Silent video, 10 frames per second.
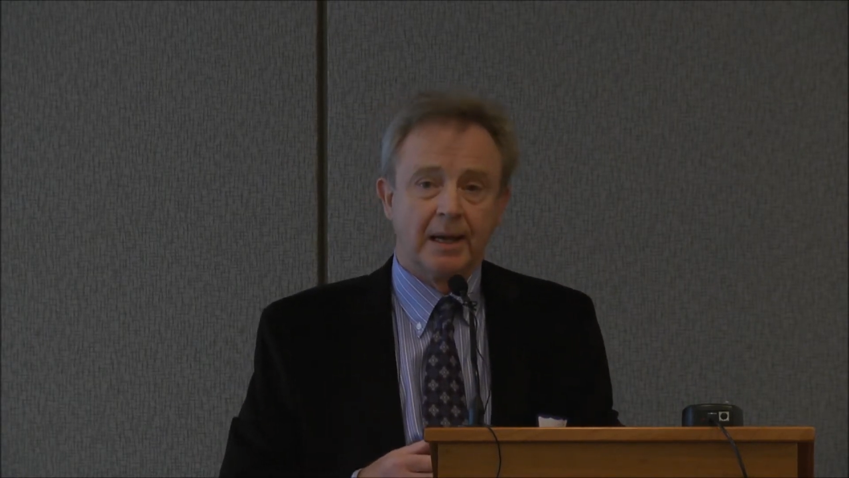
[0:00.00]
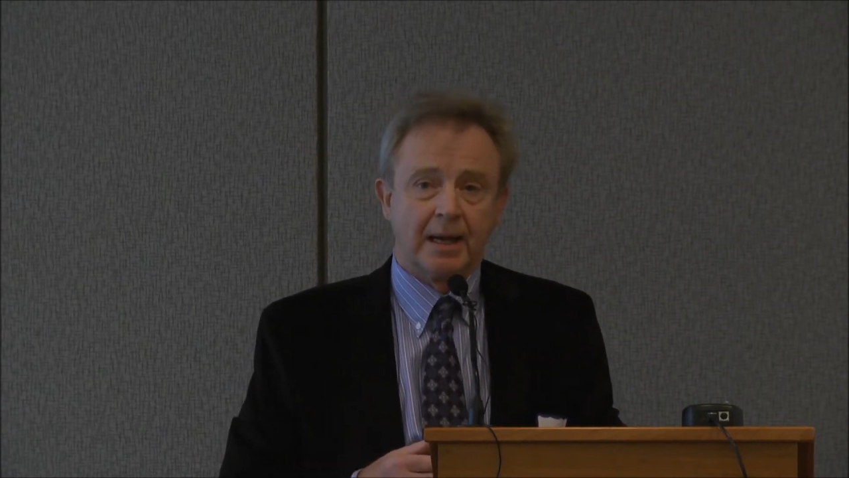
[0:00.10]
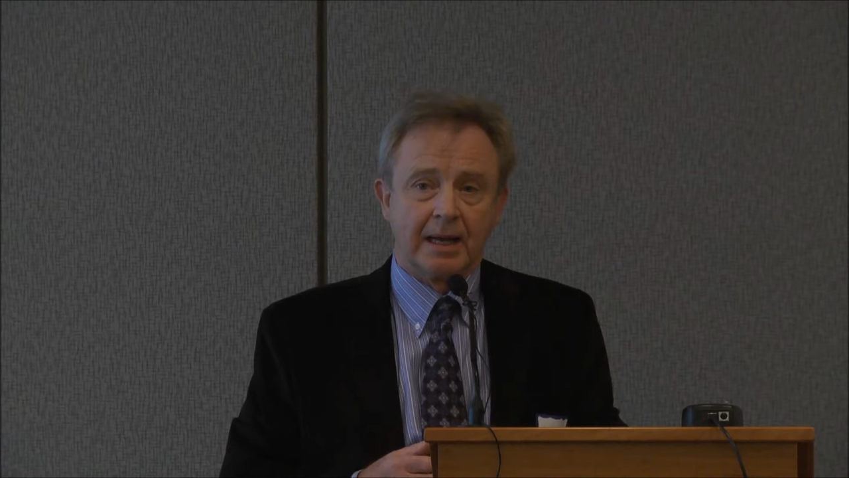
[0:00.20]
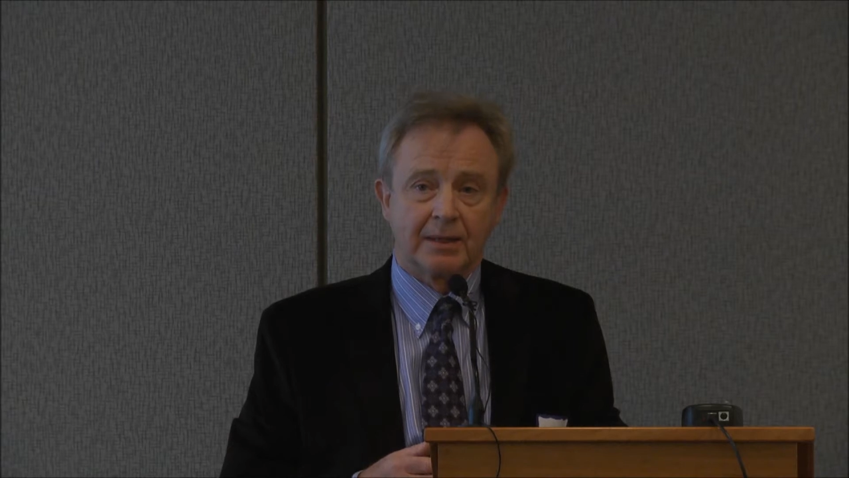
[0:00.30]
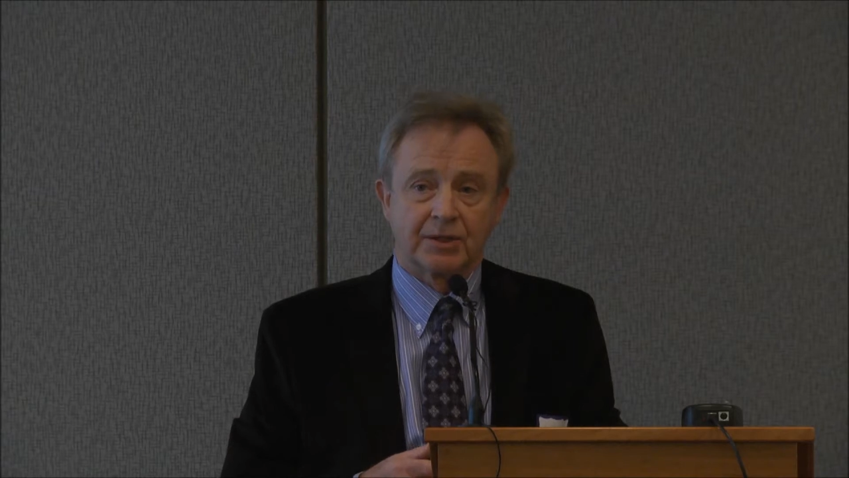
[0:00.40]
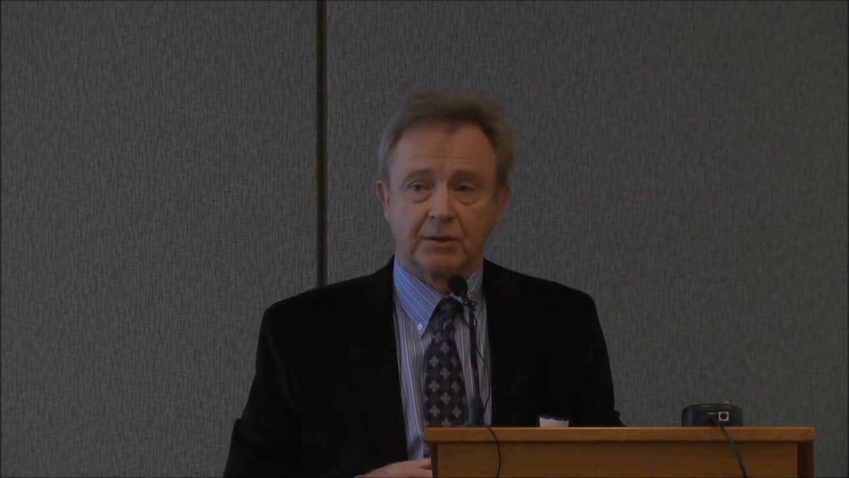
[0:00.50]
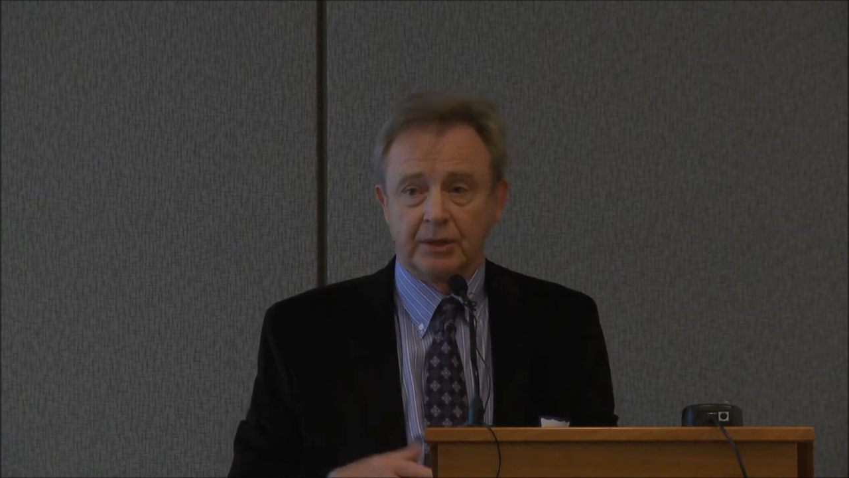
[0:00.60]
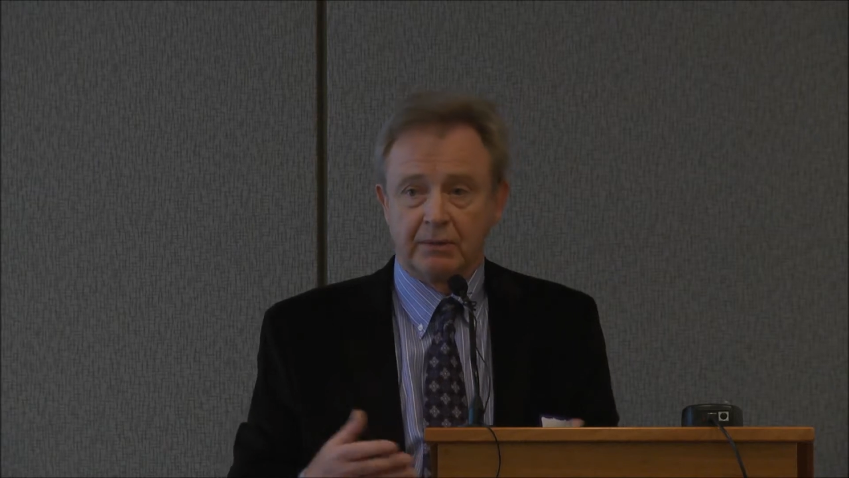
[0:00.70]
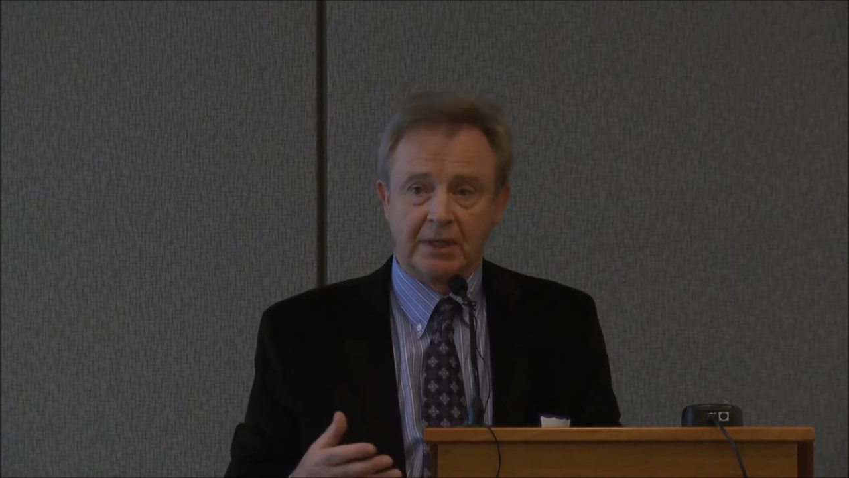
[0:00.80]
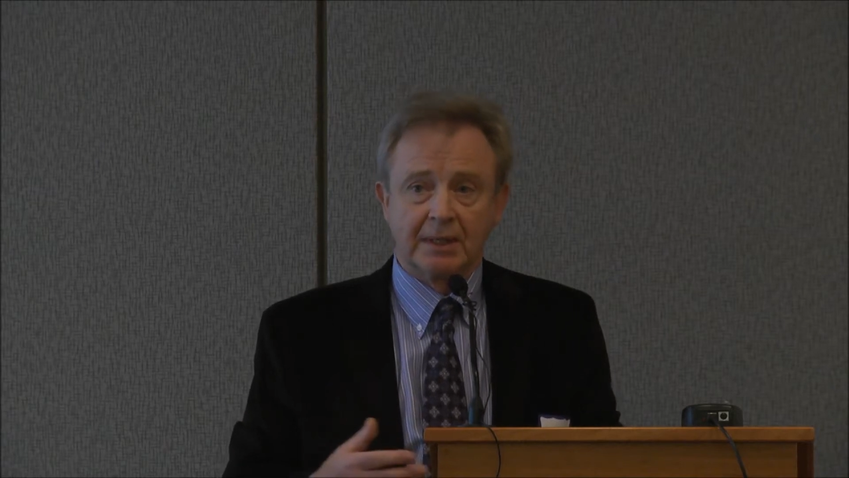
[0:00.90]
And so
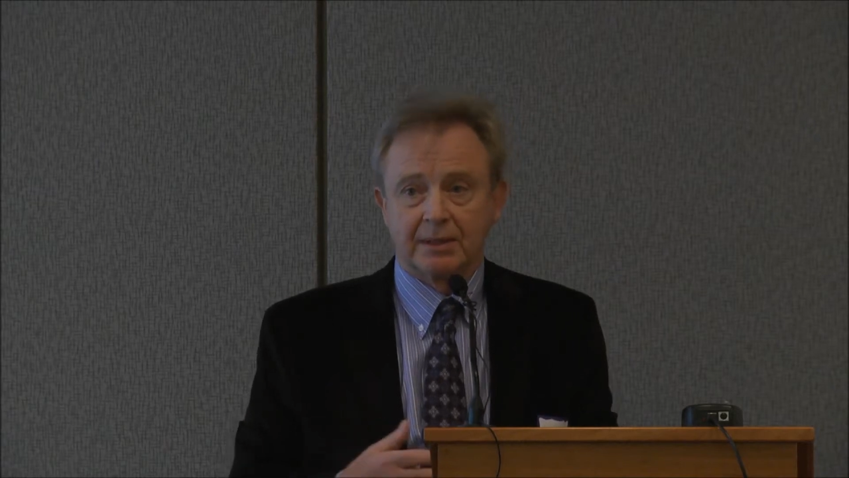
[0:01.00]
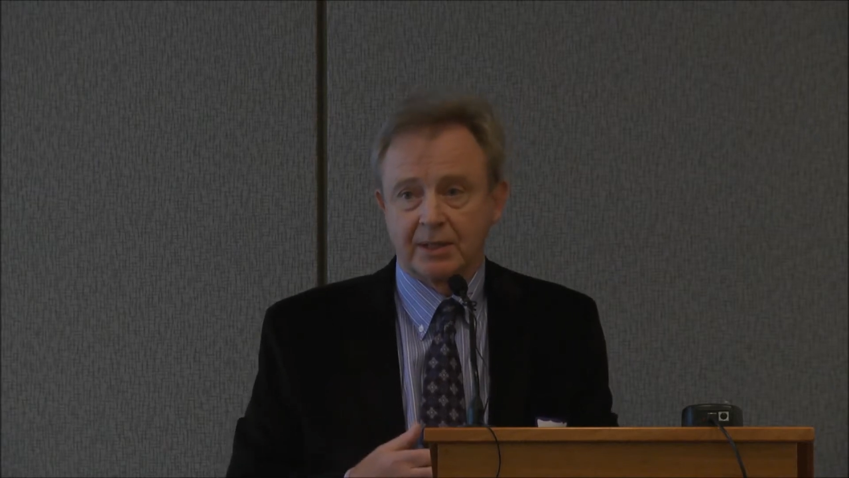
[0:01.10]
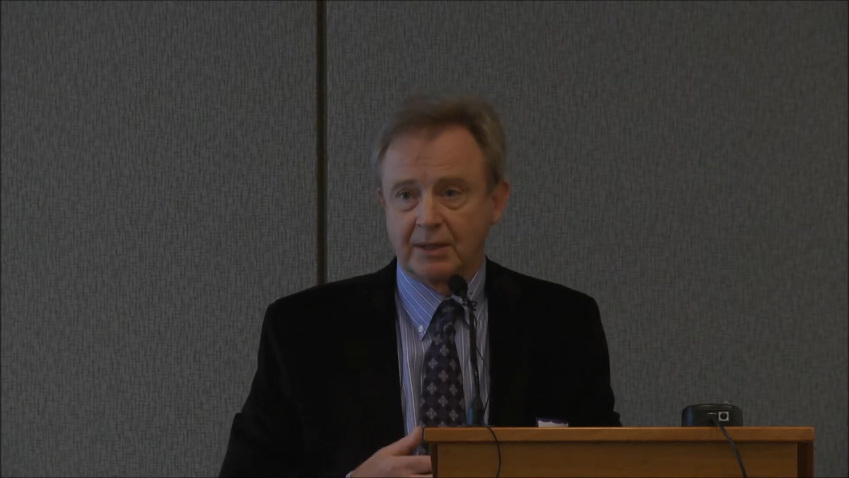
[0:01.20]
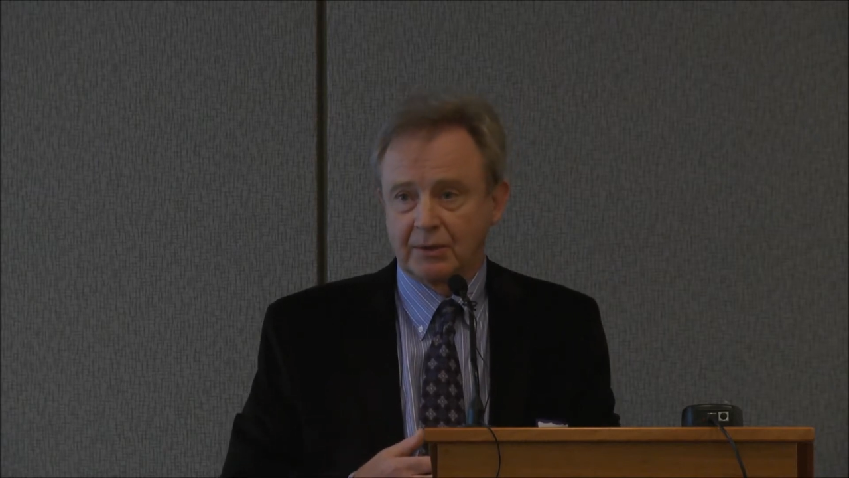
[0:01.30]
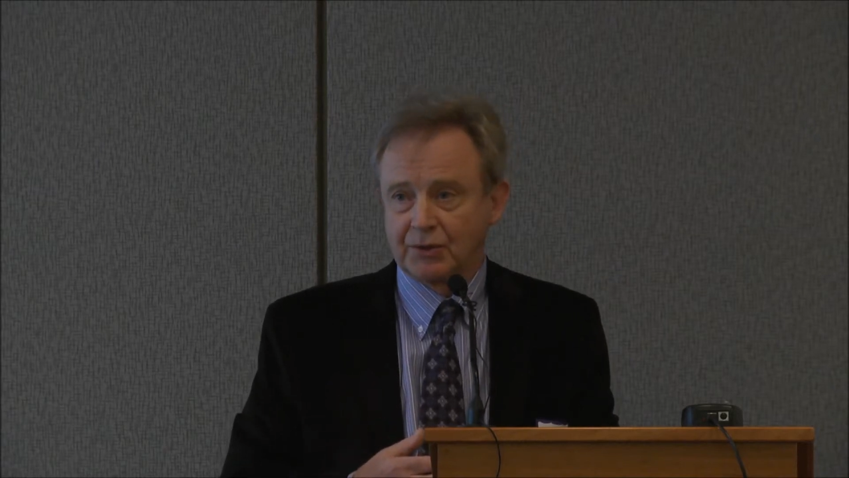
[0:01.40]
you need internal